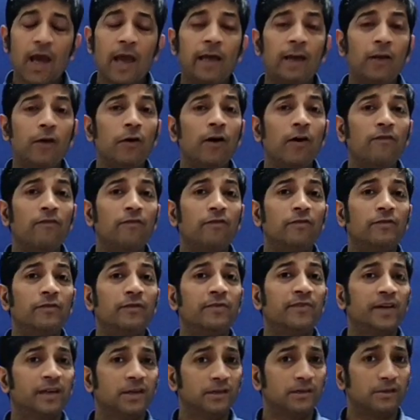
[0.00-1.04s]
And you have to be
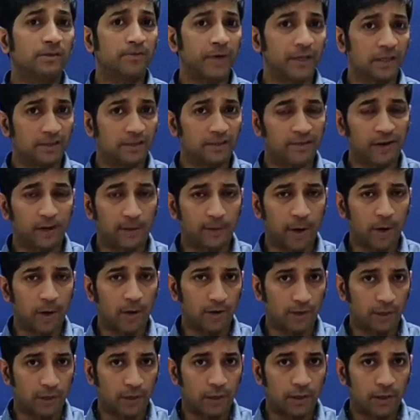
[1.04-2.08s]
very specific
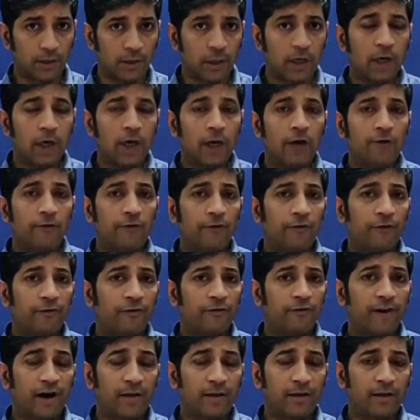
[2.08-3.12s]
about it. If your
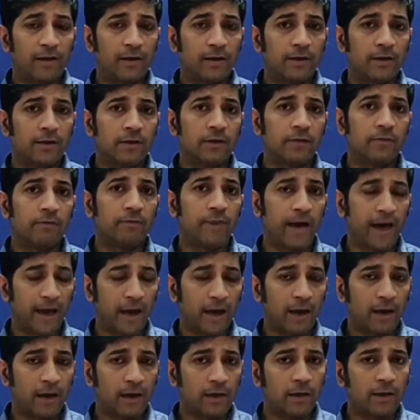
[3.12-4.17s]
father is in
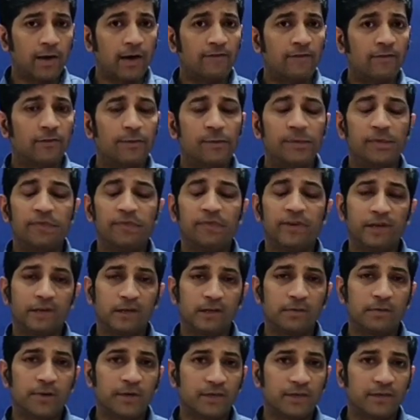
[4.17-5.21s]
bank, you have to be very
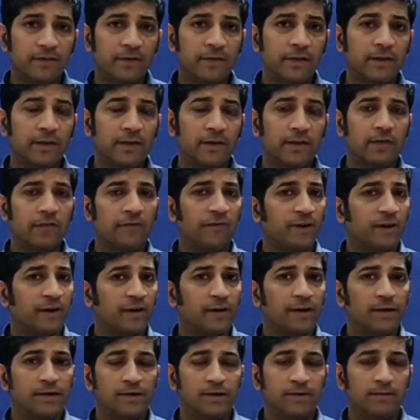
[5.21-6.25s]
specific that your
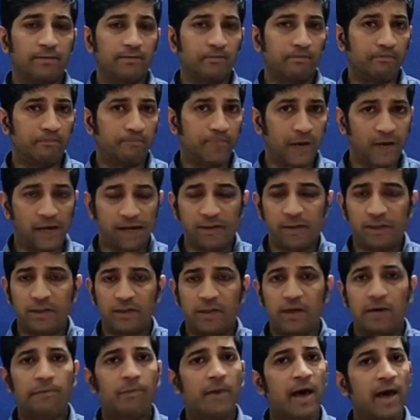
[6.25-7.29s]
father is an
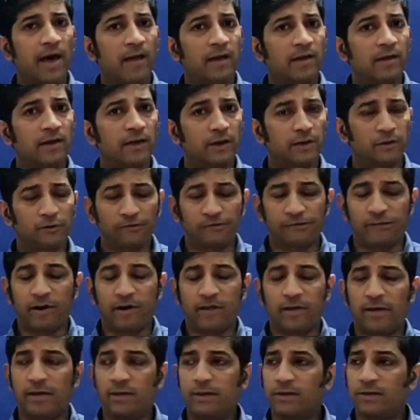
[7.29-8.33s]
assistant manager, your
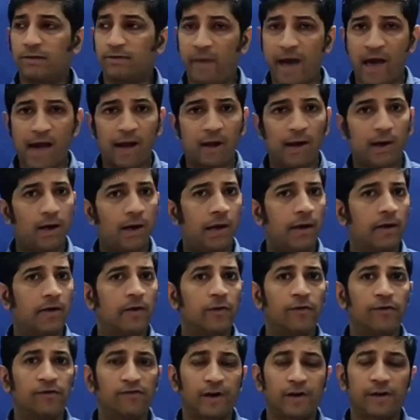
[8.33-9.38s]
father is a banker,
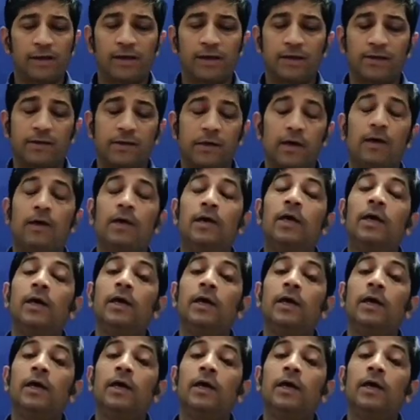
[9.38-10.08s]
your father is a